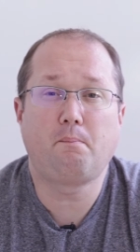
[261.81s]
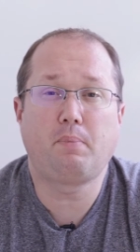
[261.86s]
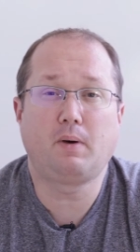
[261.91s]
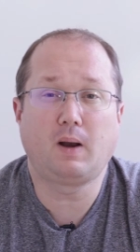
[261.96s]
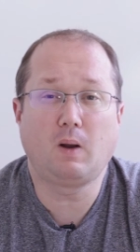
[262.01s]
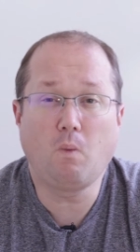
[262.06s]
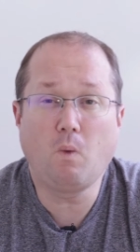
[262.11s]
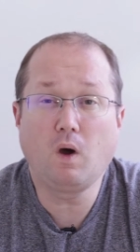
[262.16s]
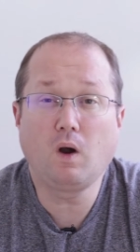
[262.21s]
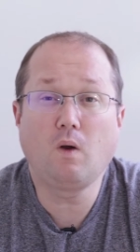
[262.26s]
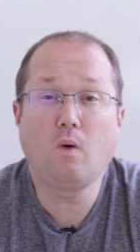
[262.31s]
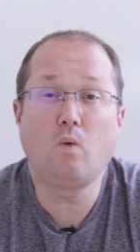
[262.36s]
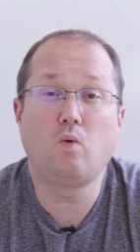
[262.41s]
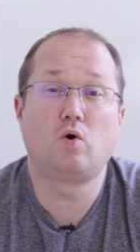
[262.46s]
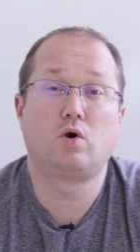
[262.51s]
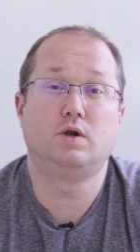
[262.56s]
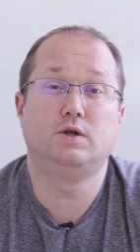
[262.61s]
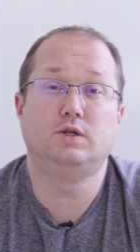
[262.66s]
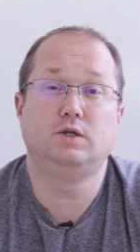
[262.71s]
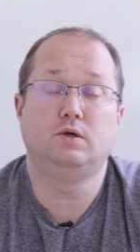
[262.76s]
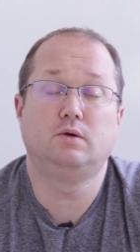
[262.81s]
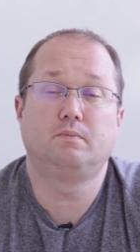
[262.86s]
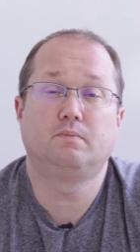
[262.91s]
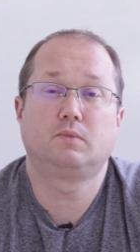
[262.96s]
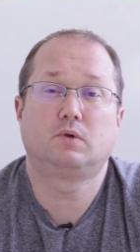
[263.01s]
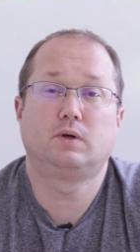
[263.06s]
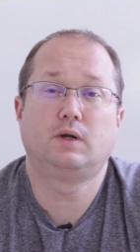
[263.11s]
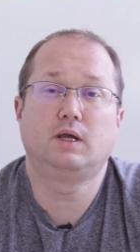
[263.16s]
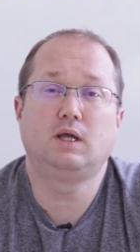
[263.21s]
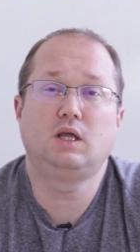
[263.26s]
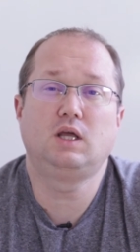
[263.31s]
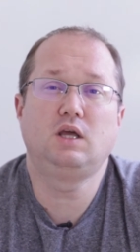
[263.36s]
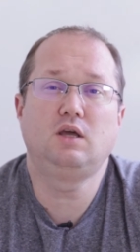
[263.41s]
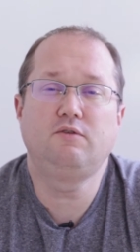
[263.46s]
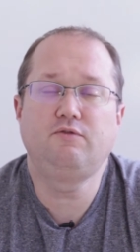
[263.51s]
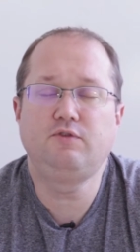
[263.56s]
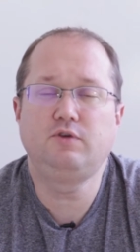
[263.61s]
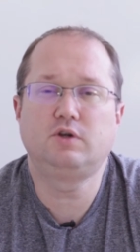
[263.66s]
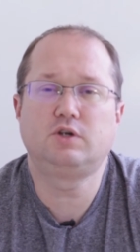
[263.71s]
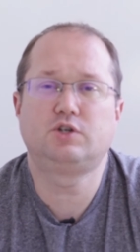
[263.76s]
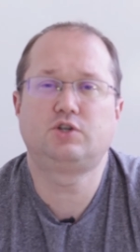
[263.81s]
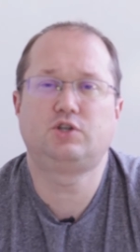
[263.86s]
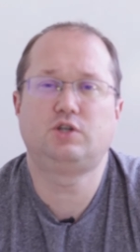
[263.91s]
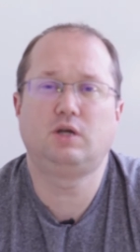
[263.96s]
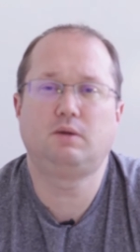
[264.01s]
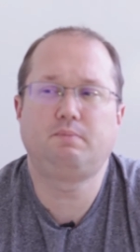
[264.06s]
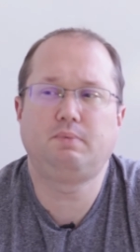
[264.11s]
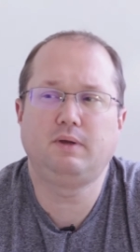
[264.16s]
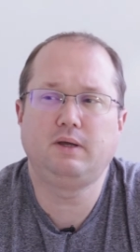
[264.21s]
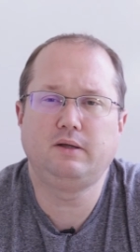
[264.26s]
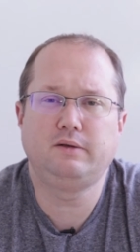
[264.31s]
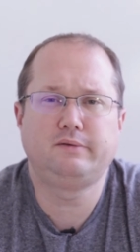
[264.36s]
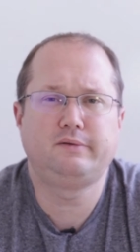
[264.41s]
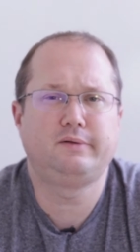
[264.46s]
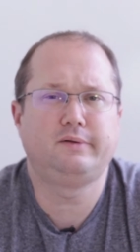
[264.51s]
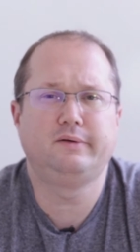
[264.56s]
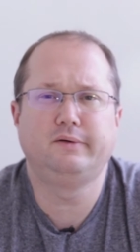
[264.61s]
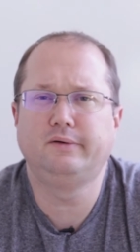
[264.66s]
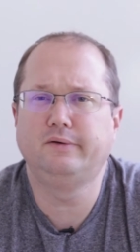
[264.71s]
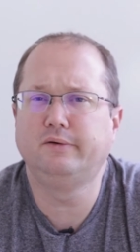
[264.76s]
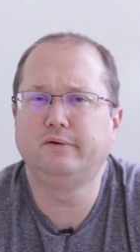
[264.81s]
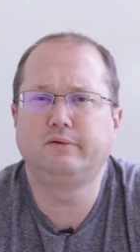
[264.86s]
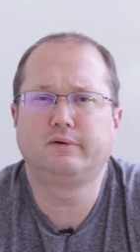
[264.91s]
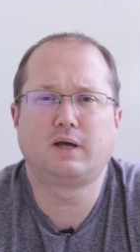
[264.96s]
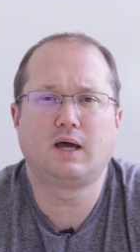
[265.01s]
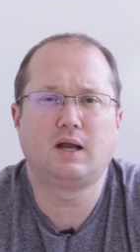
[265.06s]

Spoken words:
But I want to warn you, all right, if you're shipping to